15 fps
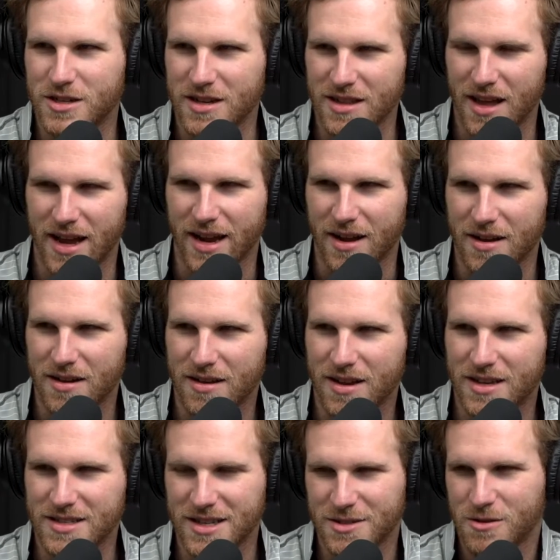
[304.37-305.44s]
like,
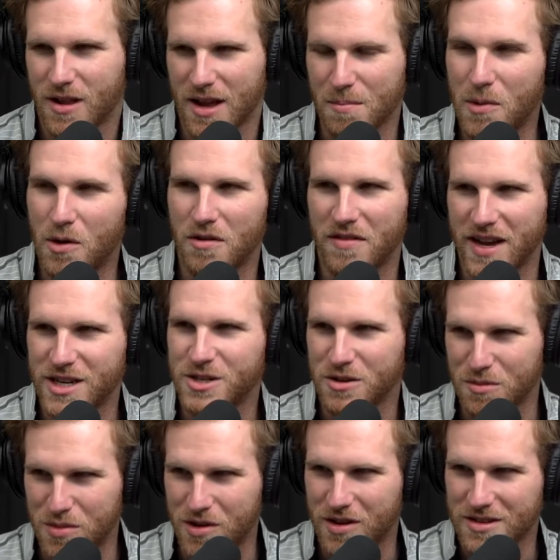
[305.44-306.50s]
because these are like motivational books.